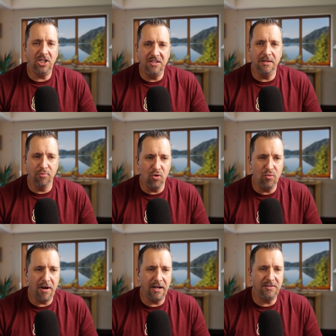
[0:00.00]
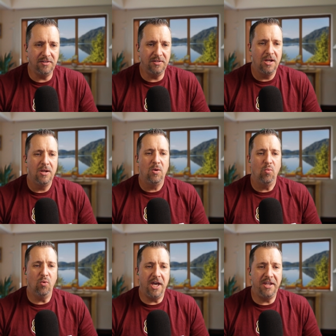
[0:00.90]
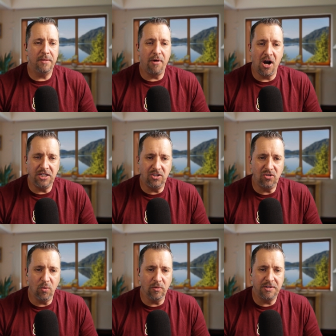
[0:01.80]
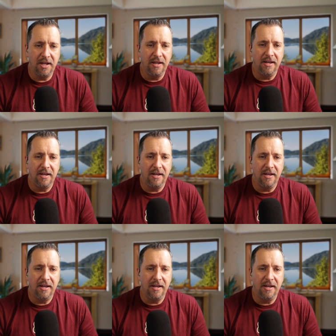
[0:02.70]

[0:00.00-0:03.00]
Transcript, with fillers: in the brood boxes will end up honey stores?